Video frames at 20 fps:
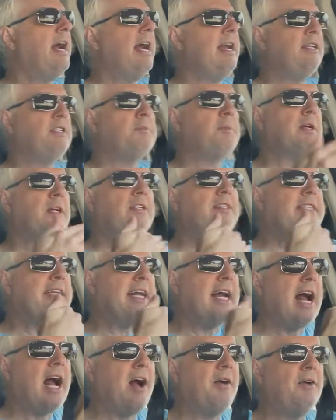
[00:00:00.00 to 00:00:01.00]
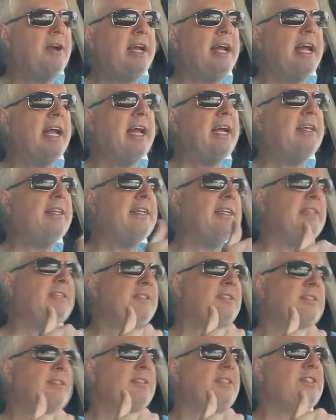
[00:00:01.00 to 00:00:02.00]
And it's because the hour hand
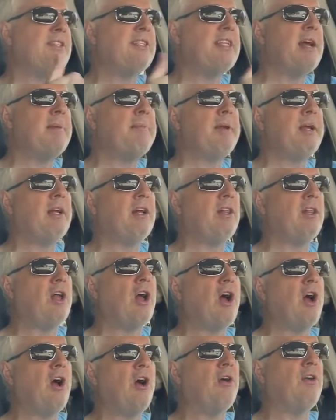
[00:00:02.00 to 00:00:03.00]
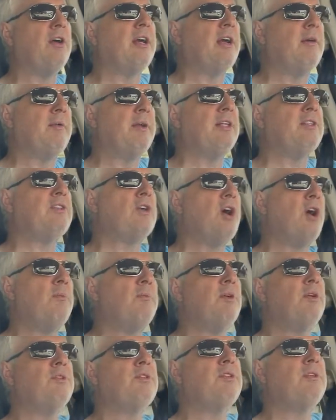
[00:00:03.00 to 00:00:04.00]
is stepping along, and when it's
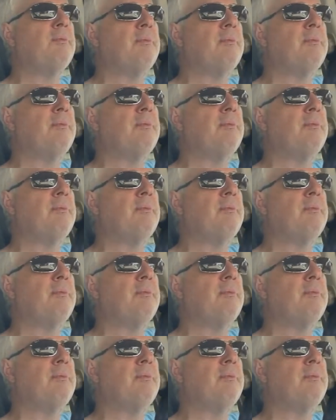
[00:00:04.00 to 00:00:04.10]
almost